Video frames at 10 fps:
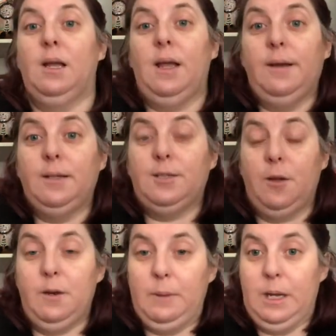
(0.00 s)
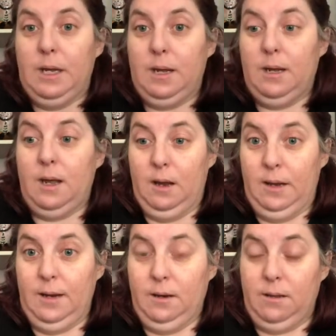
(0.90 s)
And it's going to be
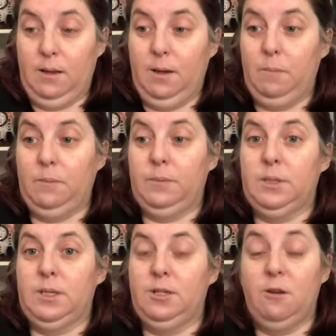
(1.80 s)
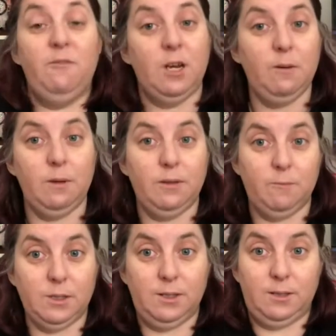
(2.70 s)
Outlander themed. So if anyone that
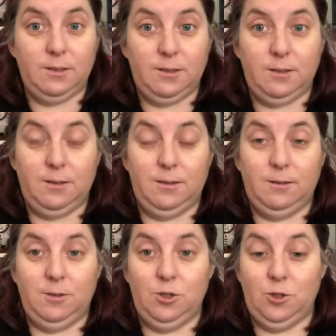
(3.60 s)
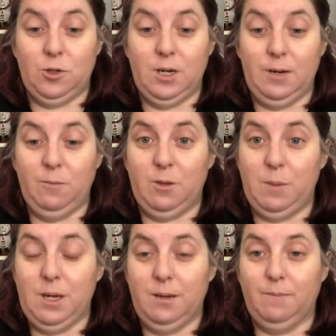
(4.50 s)
wants to join in with
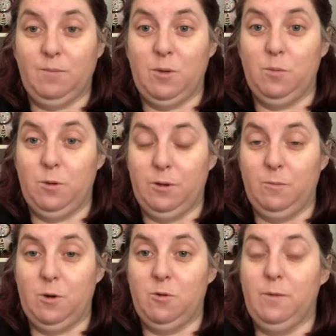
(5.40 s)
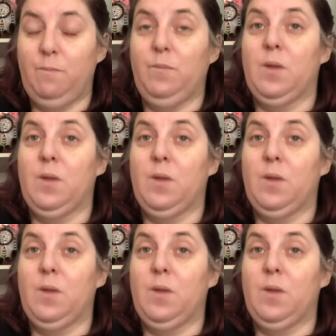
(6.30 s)
me, you're more than welcome.